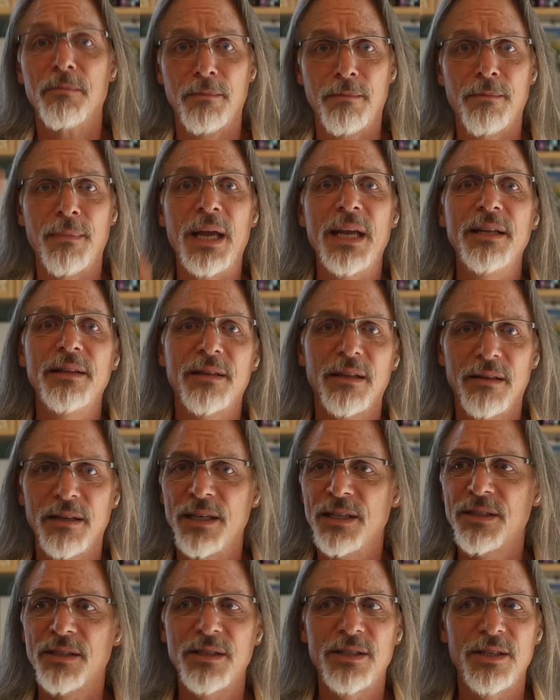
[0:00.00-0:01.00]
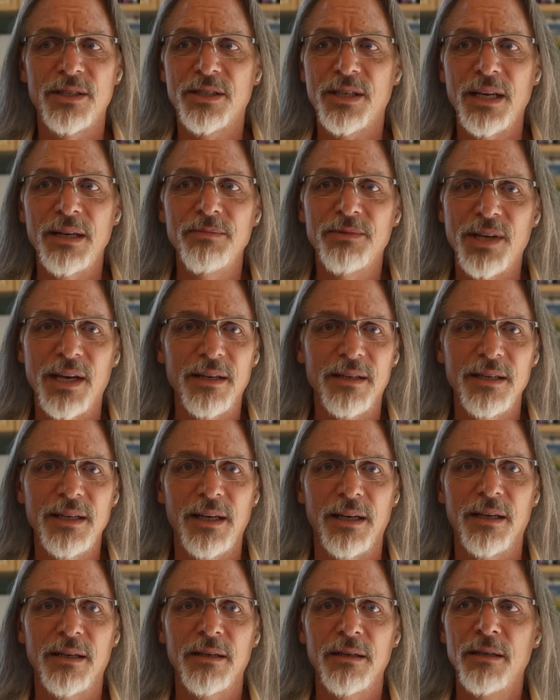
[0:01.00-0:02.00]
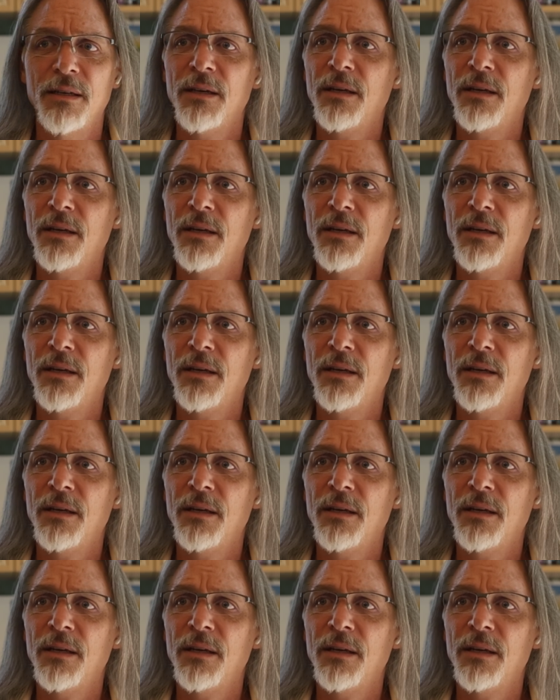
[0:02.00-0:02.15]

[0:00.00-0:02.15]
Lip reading: Made the list, it's the same technique.